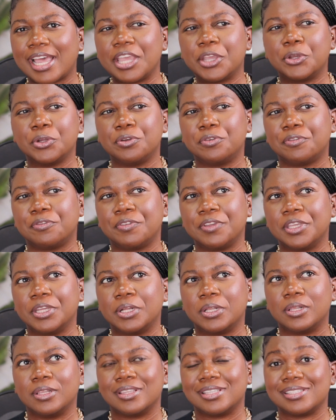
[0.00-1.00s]
I could
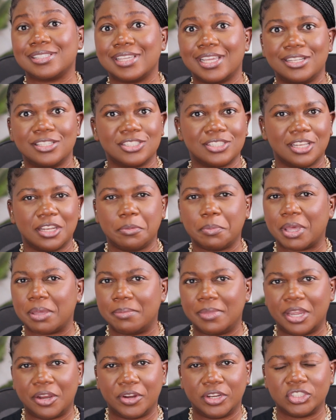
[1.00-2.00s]
feel the tension in my
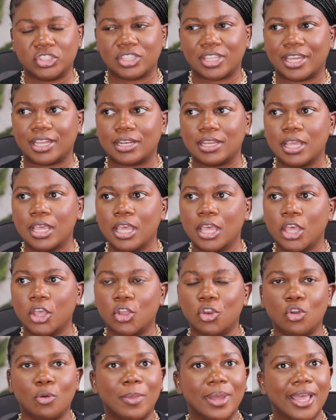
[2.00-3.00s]
marriage that,
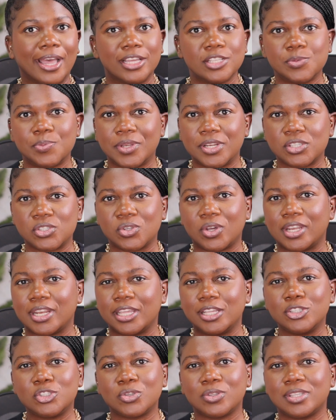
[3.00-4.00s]
you know, my husband is
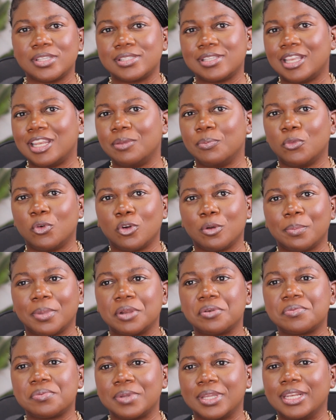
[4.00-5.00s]
not into this anymore,
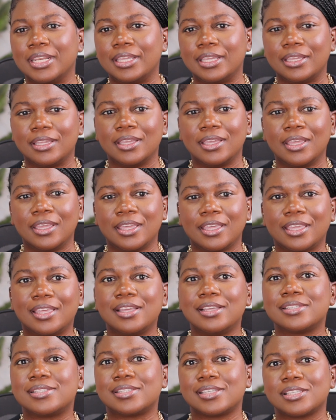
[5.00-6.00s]
but really,
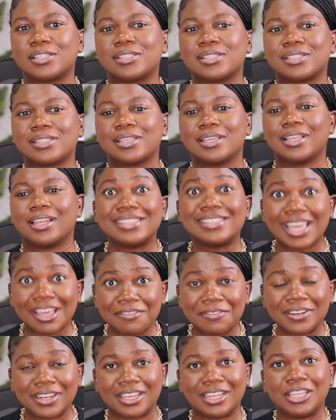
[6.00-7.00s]
he's just
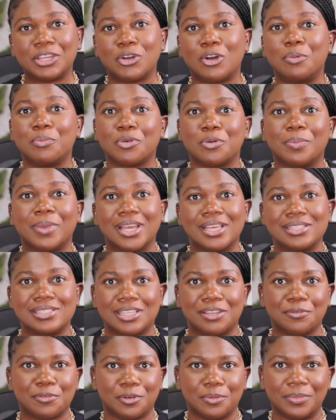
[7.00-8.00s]
definitely
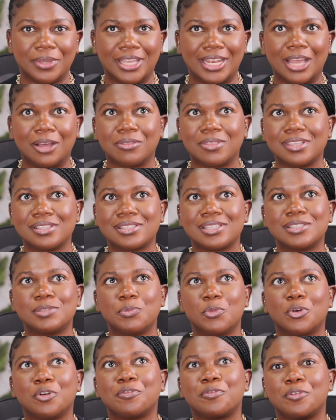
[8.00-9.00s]
compromising for me. Now, this is
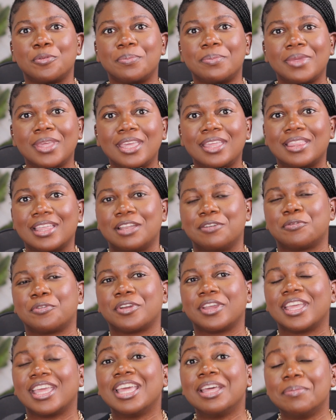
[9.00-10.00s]
more for me than
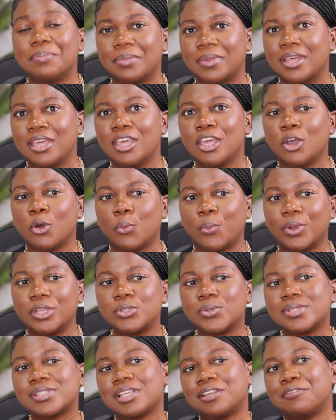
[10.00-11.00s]
for him,
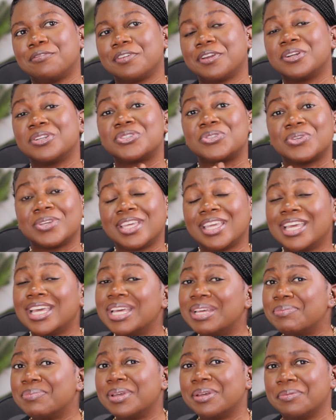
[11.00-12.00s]
which was unfair to
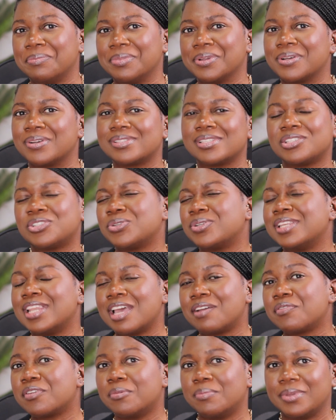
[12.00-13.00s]
him because it should
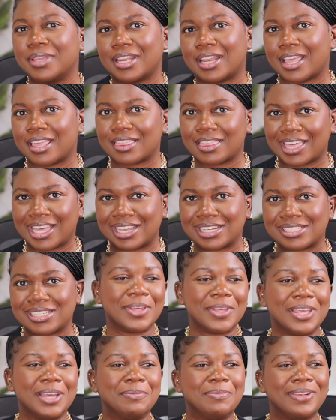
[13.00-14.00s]
never be like that.
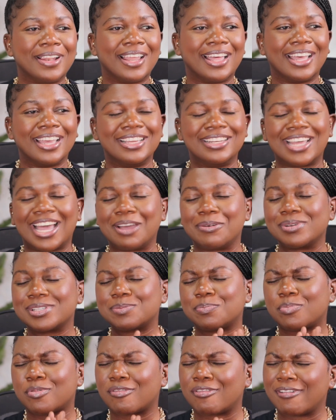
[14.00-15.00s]
We applied. I
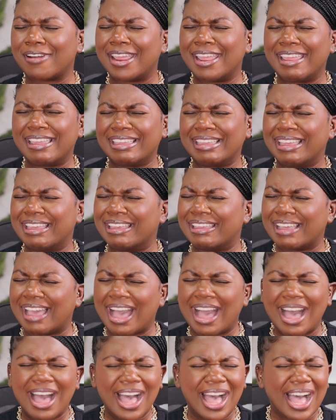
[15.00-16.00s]
was praying.
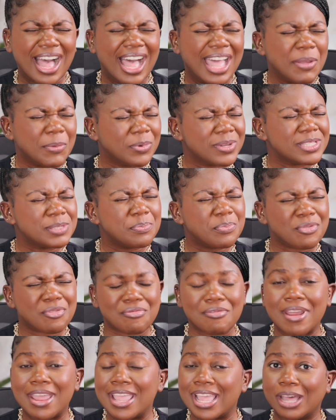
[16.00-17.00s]
I
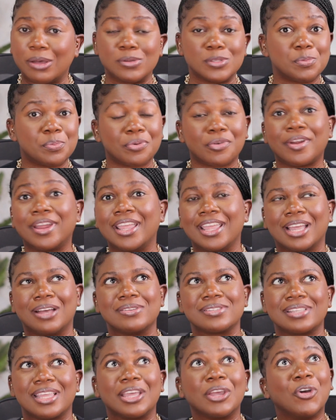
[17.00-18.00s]

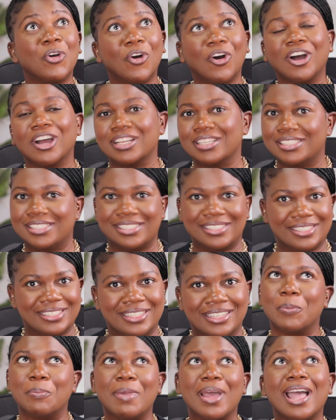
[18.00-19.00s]
was like, God,
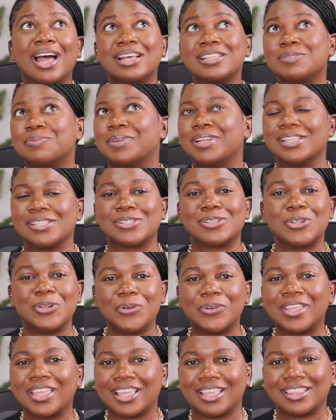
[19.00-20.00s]
my husband is
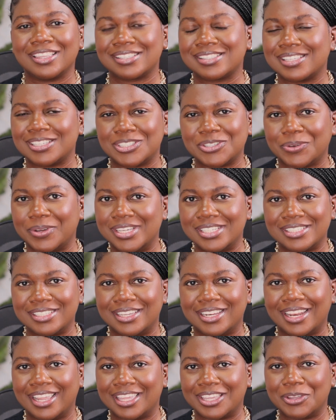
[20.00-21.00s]
looking at this
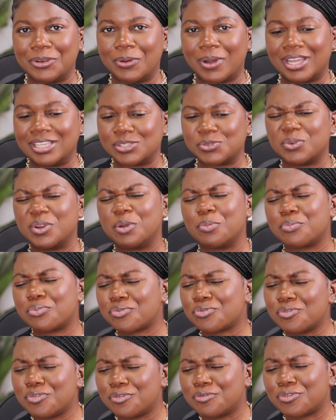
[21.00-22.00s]
situation like, you know, I just want to
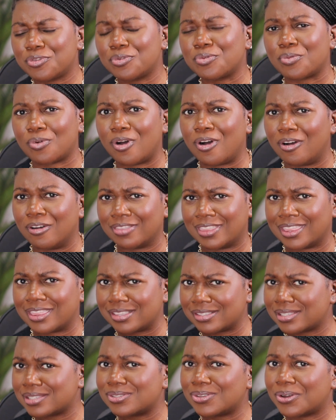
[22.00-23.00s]
prove you wrong that
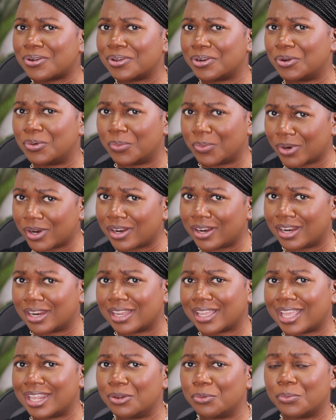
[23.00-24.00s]
this is not going to
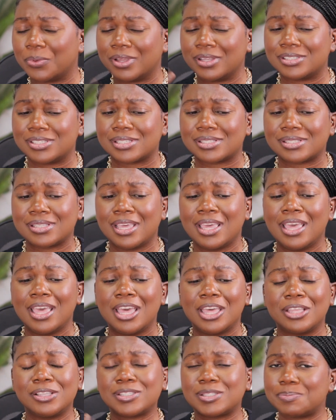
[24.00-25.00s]
work. And we are just
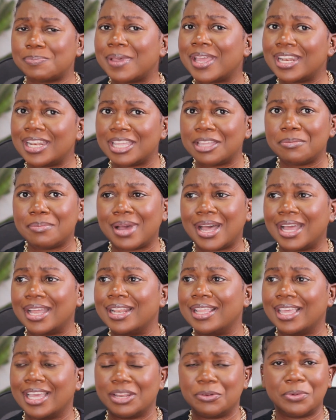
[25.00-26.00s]
spending
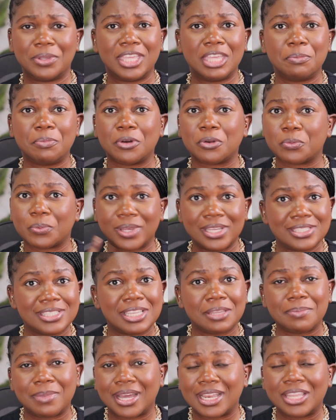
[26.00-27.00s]
money and we keep on
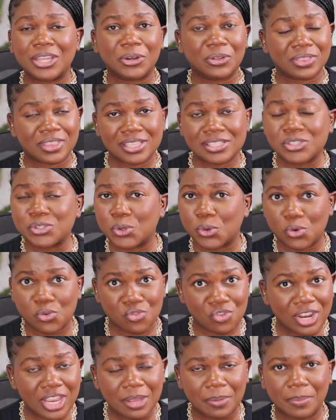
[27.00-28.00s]
wasting money on this, your
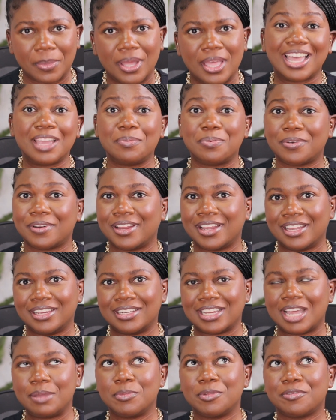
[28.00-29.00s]
dream. I
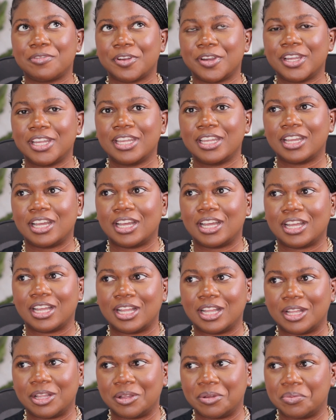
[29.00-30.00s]
prayed. I'm a very
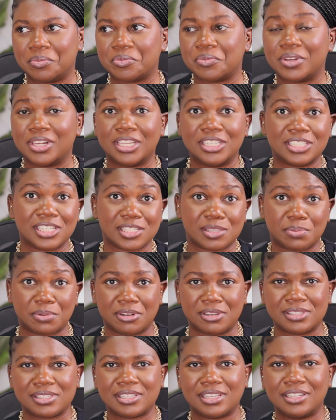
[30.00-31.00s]
religious
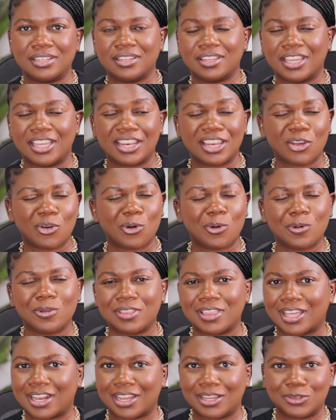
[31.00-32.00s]
person. In
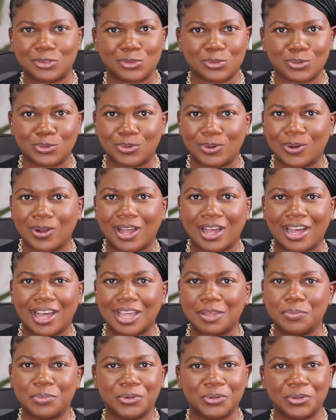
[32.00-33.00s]
all that I do,
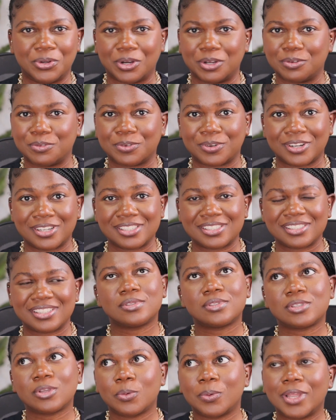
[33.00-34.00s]
I put God first.
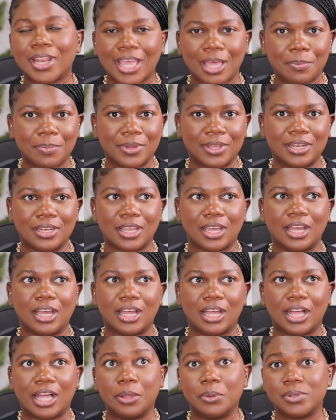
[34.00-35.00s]
So what happened?
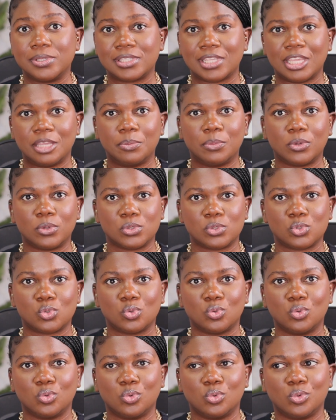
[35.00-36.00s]
I was able
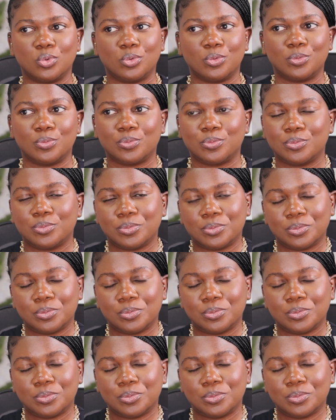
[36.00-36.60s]
to